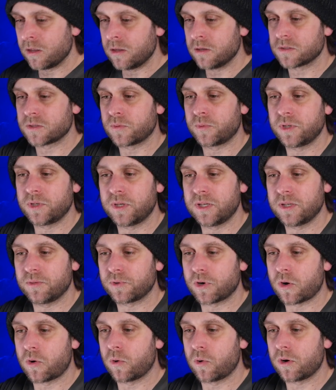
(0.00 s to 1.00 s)
So when you hit
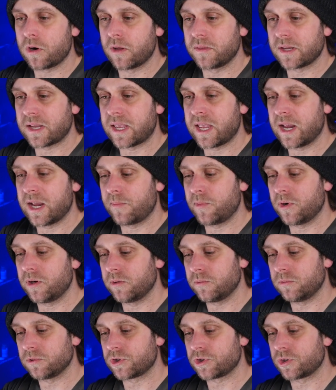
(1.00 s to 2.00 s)
record on the camera,
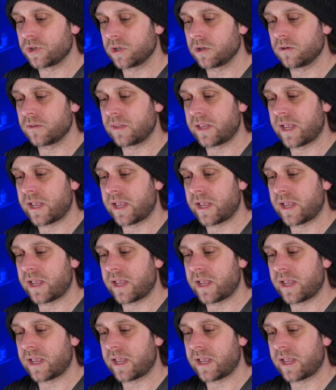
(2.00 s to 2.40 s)
it will trigger the